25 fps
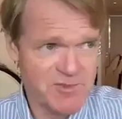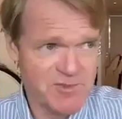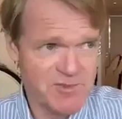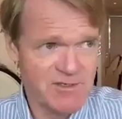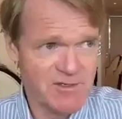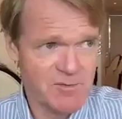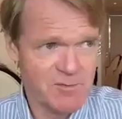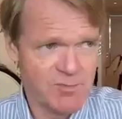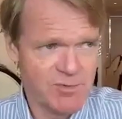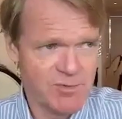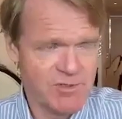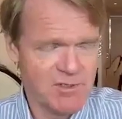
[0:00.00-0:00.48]
of
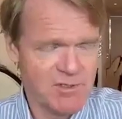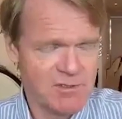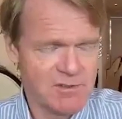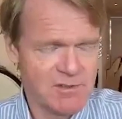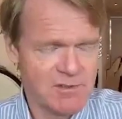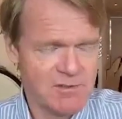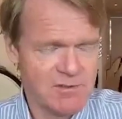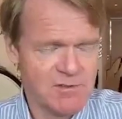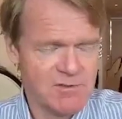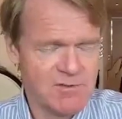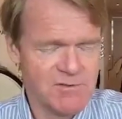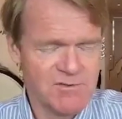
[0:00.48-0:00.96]
the product
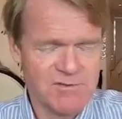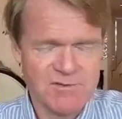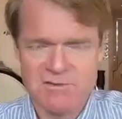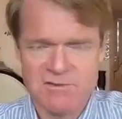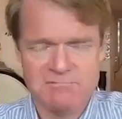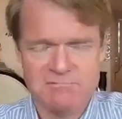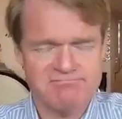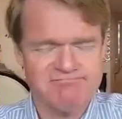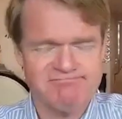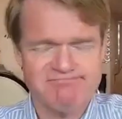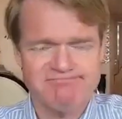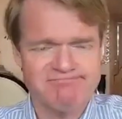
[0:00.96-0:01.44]
cost,
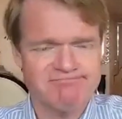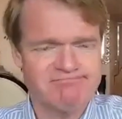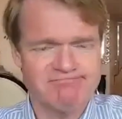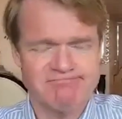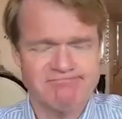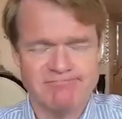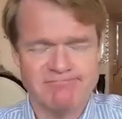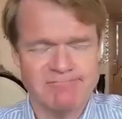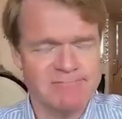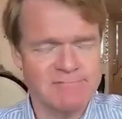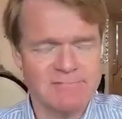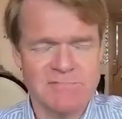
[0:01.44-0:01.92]

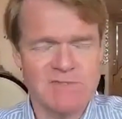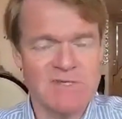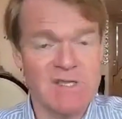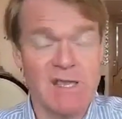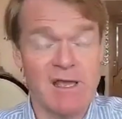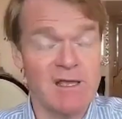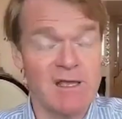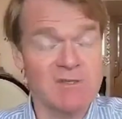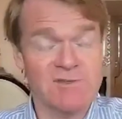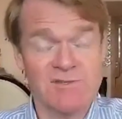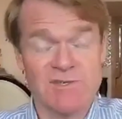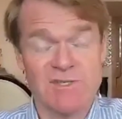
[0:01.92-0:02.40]

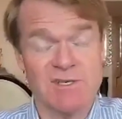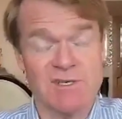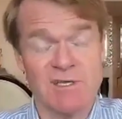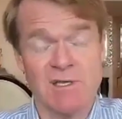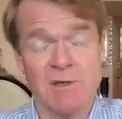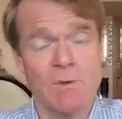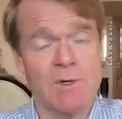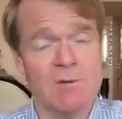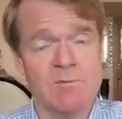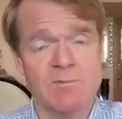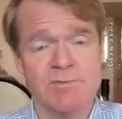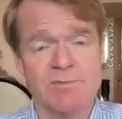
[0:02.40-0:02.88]
it's going to
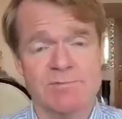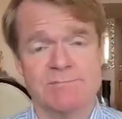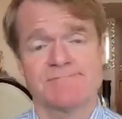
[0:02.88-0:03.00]
go up.